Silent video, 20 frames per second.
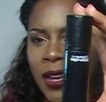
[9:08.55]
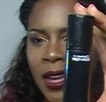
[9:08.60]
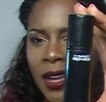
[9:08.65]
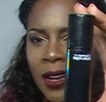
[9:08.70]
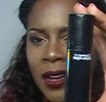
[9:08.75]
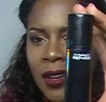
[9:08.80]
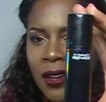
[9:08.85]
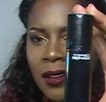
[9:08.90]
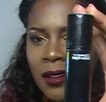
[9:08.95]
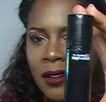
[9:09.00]

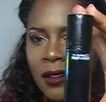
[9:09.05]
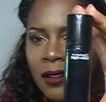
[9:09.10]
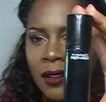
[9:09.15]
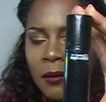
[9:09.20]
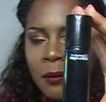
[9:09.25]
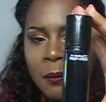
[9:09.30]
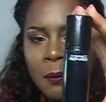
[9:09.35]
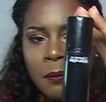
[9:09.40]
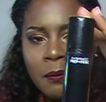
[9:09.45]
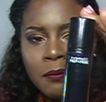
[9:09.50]
glitter in
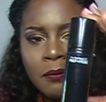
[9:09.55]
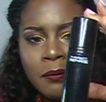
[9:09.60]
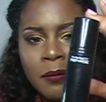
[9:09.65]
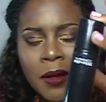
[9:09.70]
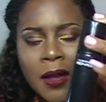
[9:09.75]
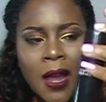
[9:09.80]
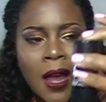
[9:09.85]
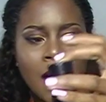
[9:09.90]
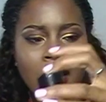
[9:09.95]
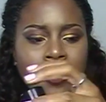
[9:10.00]
it,
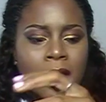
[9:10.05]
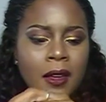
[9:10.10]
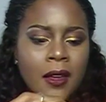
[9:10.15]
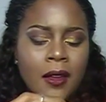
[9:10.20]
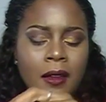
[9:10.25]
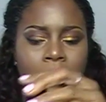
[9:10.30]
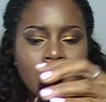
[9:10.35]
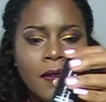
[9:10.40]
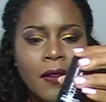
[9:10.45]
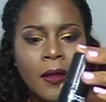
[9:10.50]

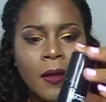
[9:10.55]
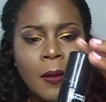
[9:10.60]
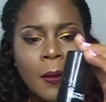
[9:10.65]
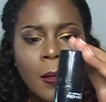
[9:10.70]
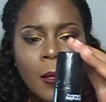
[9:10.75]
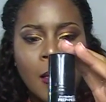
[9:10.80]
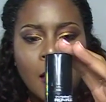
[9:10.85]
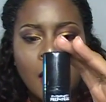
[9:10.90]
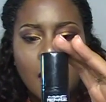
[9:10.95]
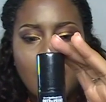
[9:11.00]
kind
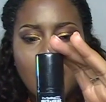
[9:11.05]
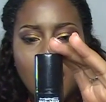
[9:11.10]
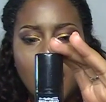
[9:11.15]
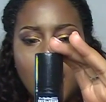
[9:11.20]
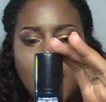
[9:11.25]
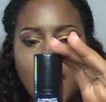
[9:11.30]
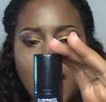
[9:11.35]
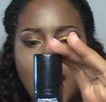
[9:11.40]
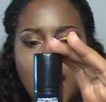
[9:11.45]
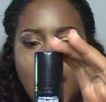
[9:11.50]
of.
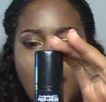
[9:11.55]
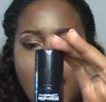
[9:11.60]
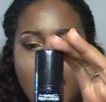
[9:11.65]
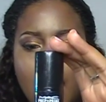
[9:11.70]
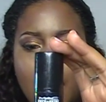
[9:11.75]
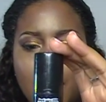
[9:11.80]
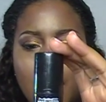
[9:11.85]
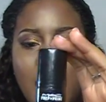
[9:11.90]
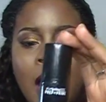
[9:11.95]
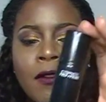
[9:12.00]

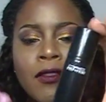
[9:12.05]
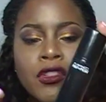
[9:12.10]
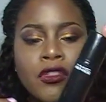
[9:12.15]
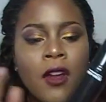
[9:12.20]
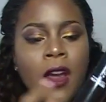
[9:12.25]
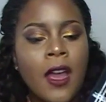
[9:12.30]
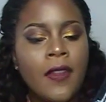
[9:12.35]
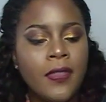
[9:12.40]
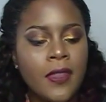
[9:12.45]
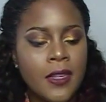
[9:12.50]

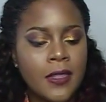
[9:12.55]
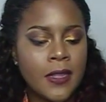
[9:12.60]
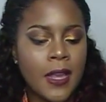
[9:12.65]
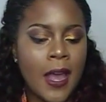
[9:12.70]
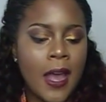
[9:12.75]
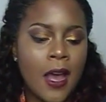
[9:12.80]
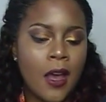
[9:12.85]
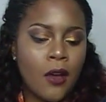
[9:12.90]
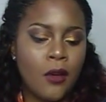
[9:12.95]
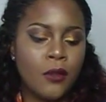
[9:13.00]
I've
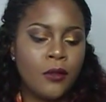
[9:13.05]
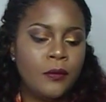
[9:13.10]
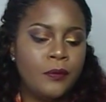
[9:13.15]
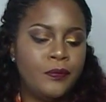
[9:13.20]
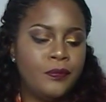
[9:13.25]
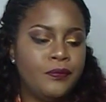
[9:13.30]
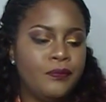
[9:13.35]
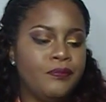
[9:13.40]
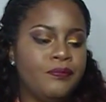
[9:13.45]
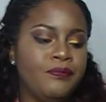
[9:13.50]
tried this
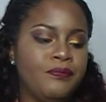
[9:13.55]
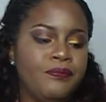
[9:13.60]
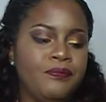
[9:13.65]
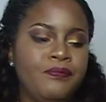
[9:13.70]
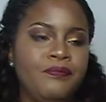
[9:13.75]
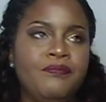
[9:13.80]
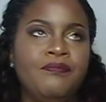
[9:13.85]
out